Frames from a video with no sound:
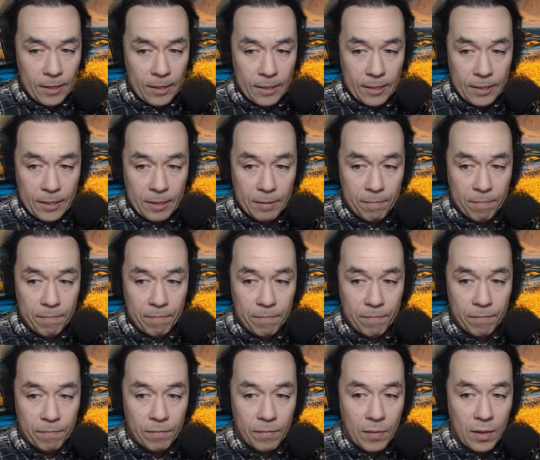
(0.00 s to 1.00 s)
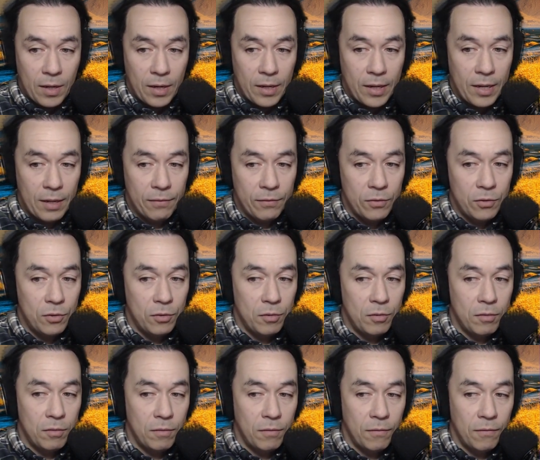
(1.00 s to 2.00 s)
I have
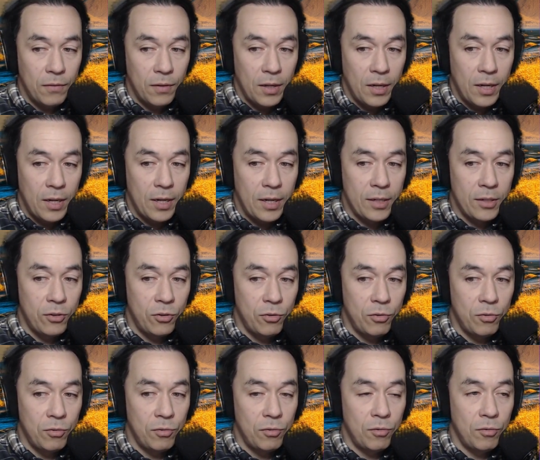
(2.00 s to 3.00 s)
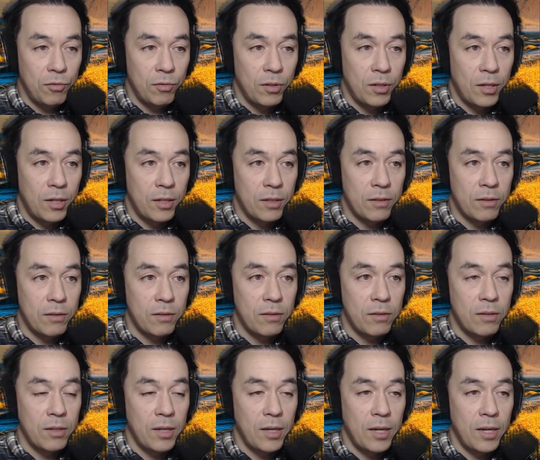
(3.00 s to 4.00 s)
to fly to
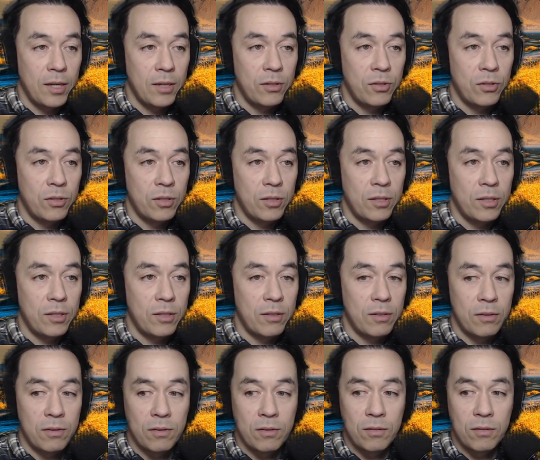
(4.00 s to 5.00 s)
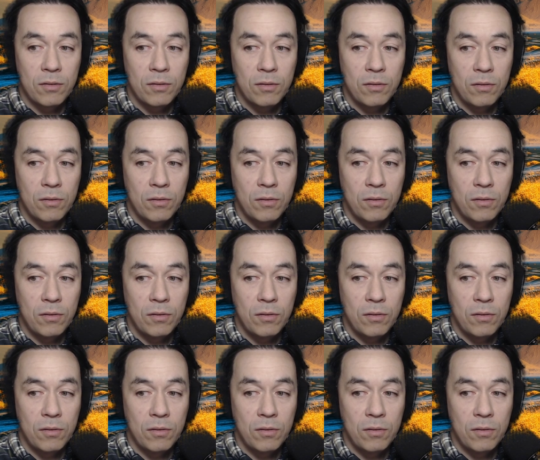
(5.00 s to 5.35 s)
Los Angeles